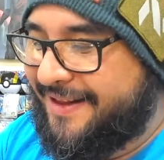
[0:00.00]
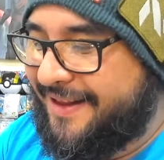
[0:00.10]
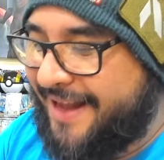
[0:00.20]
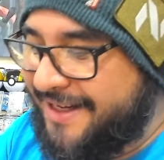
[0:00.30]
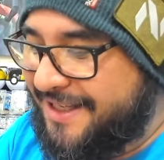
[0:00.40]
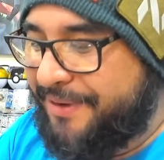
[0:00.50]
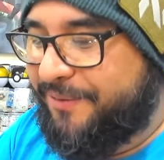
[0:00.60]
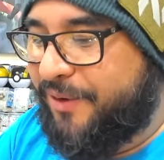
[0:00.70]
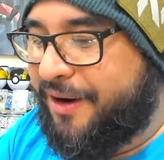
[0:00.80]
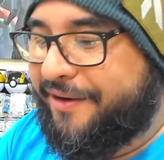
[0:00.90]
That's a bit
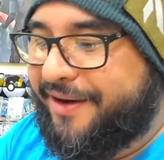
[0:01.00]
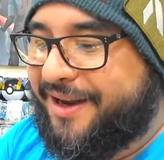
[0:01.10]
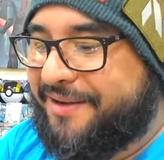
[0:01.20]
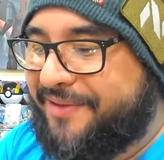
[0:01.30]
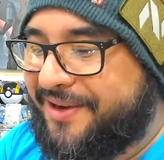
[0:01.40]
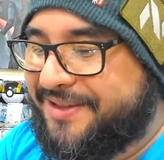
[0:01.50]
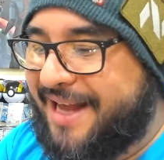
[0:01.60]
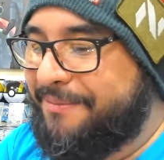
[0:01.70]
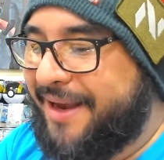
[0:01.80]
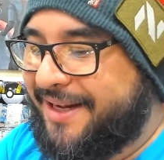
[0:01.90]
worrying, because
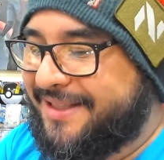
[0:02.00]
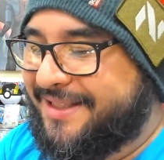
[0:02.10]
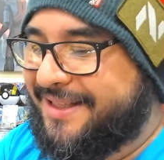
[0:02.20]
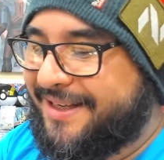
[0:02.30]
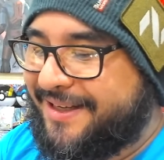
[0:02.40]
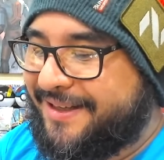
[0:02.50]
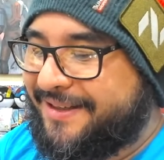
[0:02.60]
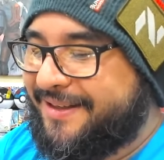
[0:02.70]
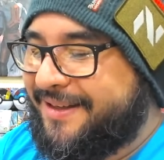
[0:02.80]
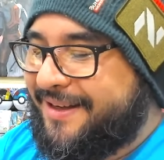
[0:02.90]
that means
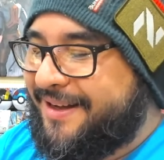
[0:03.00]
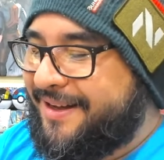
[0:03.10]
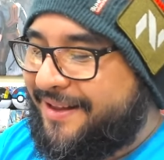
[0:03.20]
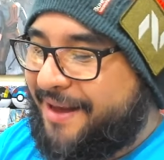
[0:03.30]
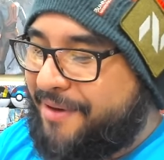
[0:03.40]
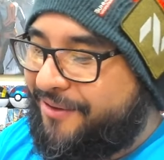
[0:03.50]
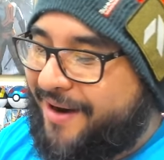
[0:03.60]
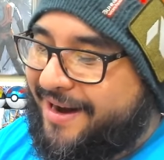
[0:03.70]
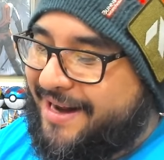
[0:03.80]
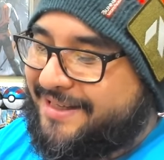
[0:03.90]
that my
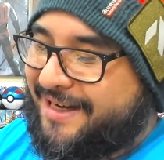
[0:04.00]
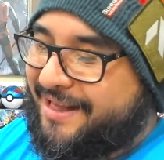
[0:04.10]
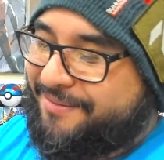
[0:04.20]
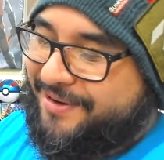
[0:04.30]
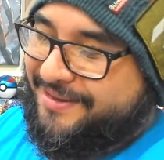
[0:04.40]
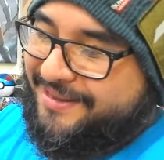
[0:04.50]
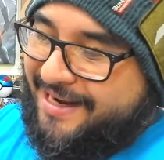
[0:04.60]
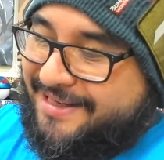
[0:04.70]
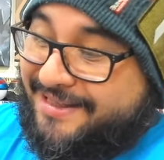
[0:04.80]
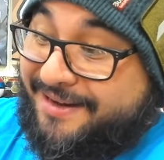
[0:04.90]
right-hand side of the box
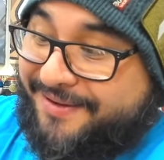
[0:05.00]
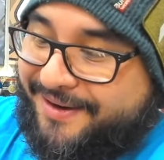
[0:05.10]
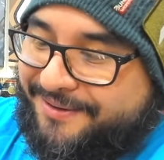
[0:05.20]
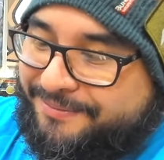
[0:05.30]
has nothing.